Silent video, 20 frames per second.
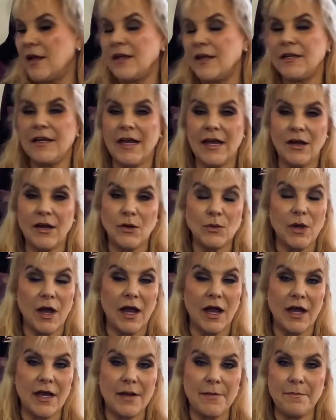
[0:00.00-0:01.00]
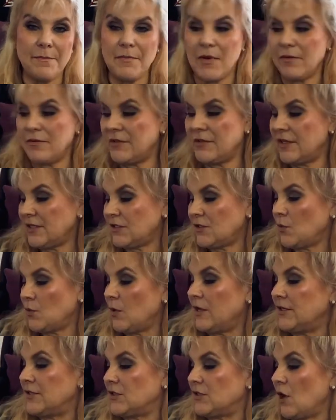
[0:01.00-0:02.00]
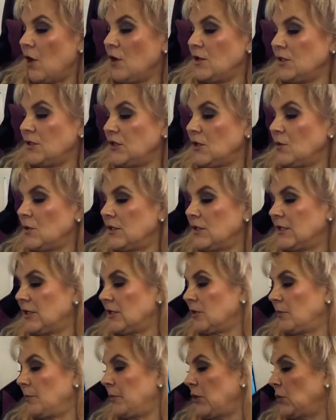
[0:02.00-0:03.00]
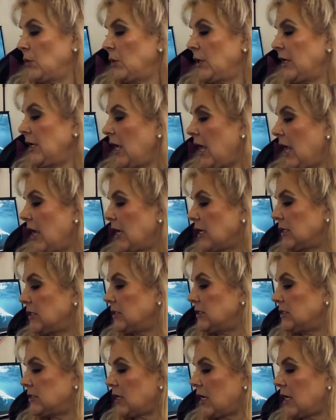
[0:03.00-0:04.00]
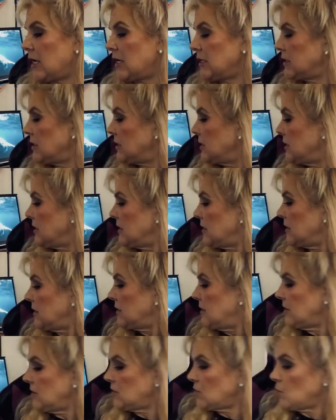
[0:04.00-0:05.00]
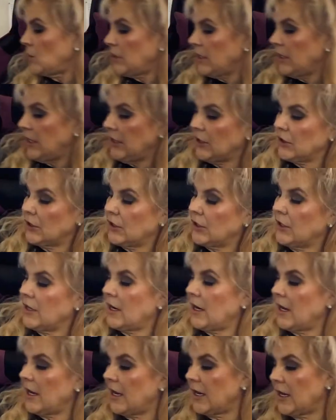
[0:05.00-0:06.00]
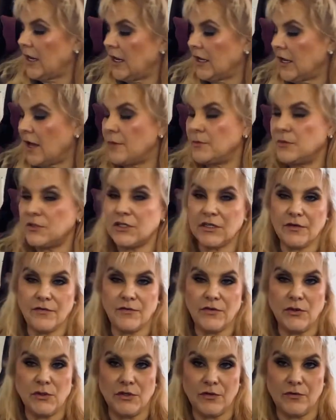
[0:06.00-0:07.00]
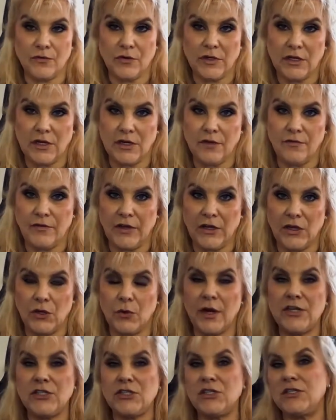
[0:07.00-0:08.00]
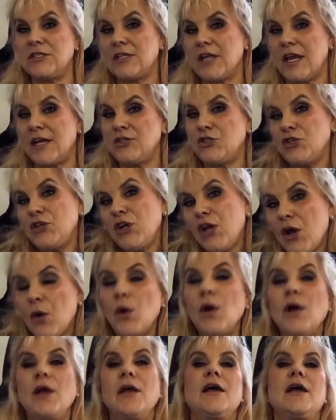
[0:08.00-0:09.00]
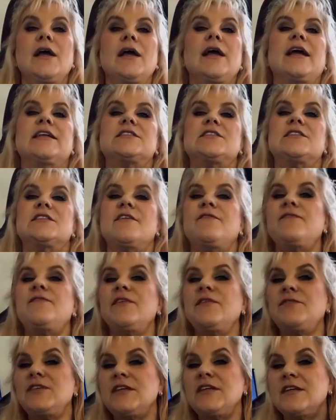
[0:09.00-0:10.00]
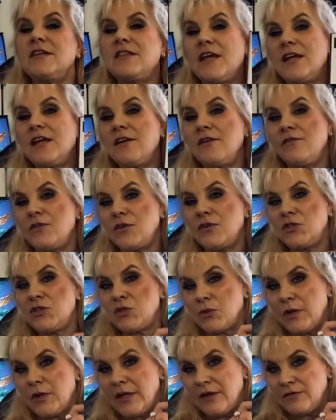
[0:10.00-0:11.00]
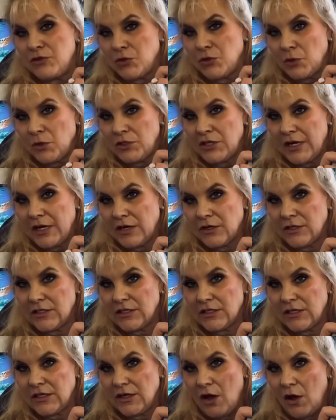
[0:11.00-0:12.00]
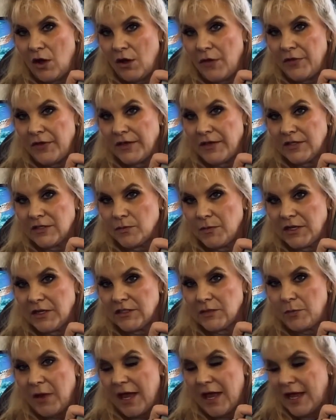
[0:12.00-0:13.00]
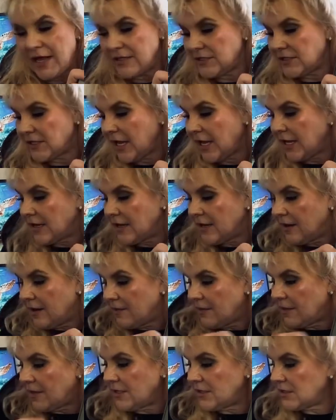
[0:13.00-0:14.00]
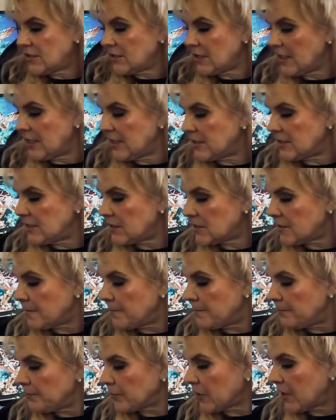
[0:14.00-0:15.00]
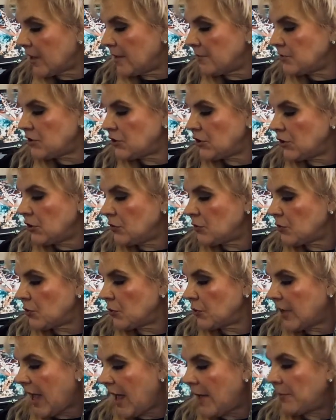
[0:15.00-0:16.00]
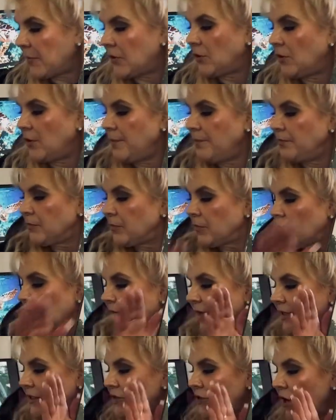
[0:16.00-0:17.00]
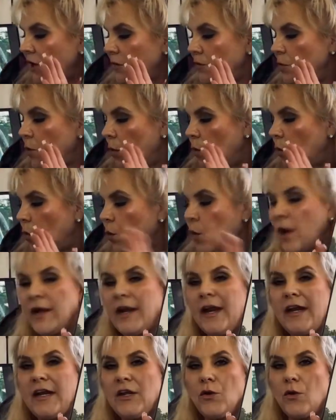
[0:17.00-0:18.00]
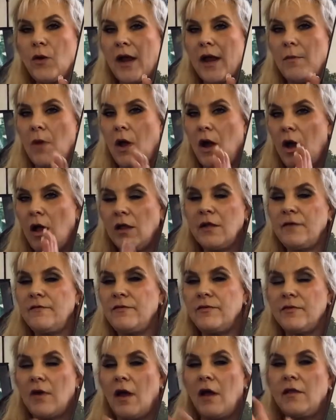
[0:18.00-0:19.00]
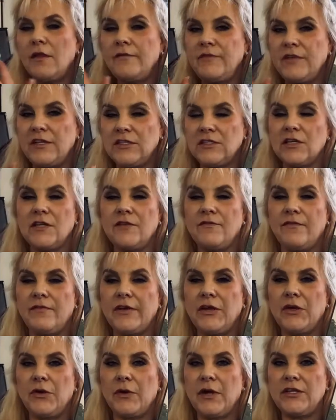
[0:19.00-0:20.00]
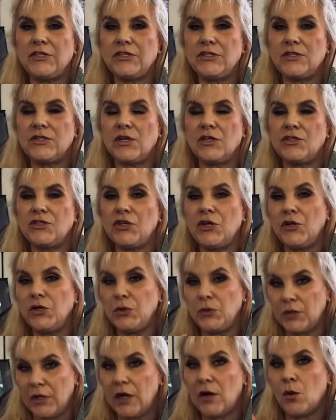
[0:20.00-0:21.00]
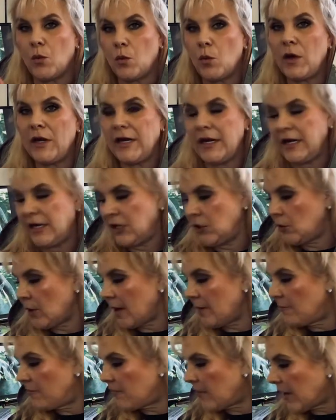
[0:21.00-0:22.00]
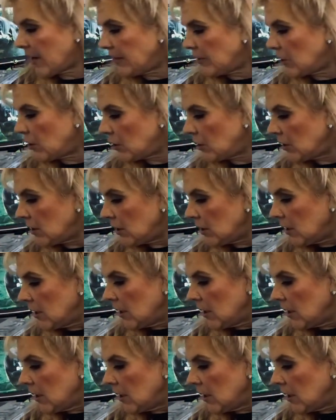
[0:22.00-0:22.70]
Now, this one is also a little beauty, and this one here, it comes in a few different configurations. As you know, it's the 50th anniversary of George Harrison, All Things Must Pass. And this comes to you through Capitol. It's on 180 gram. All of these configurations I'll show you are 180 gram vinyl.